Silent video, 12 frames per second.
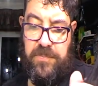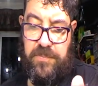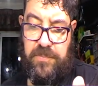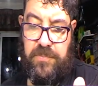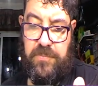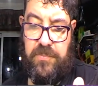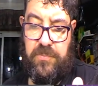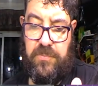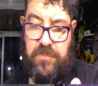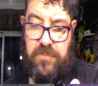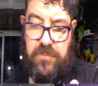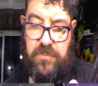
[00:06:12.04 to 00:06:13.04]

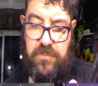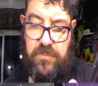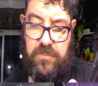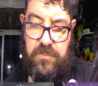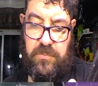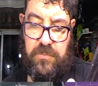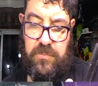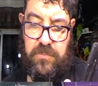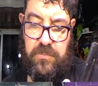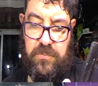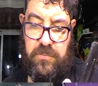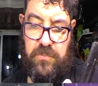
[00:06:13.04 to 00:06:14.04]

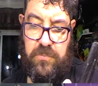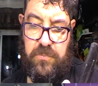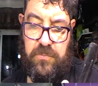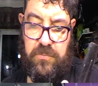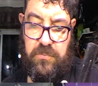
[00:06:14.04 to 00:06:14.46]
(silence)